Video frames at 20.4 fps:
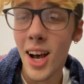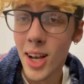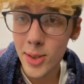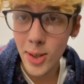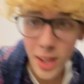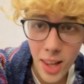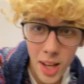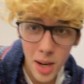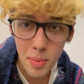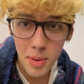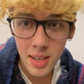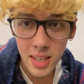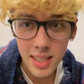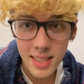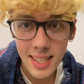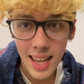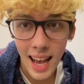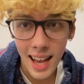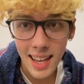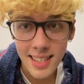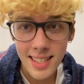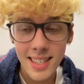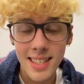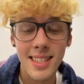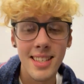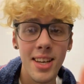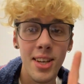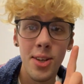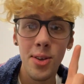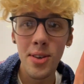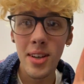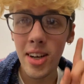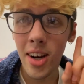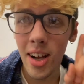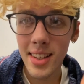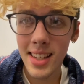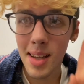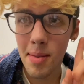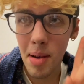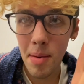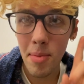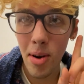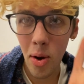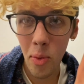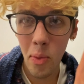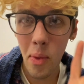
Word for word: So I learned a bunch of tests. You cannot tell me I'm not a